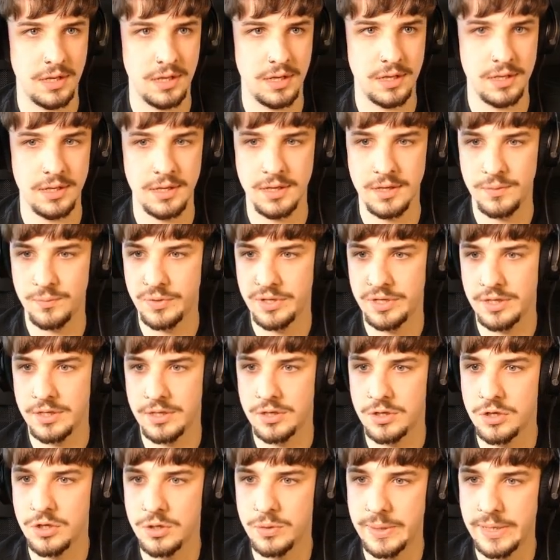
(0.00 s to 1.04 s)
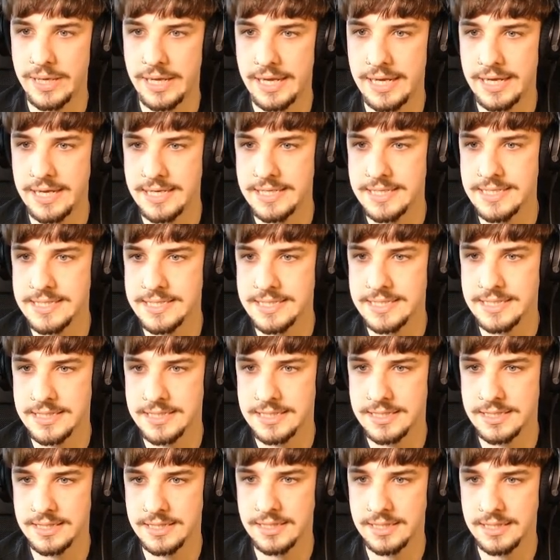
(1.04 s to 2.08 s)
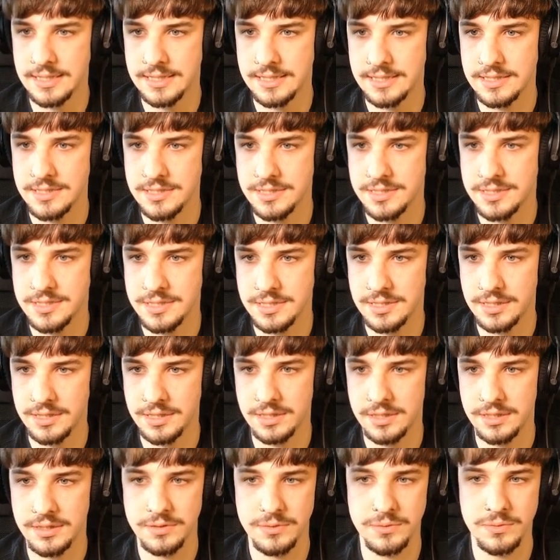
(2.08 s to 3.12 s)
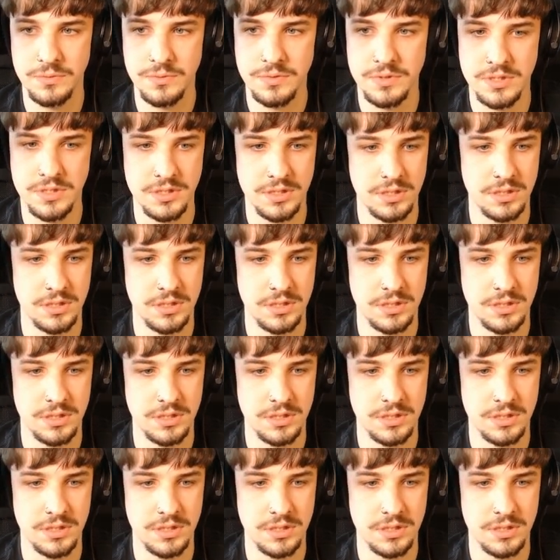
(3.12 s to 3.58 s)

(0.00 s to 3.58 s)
And then we can go ahead and delete those.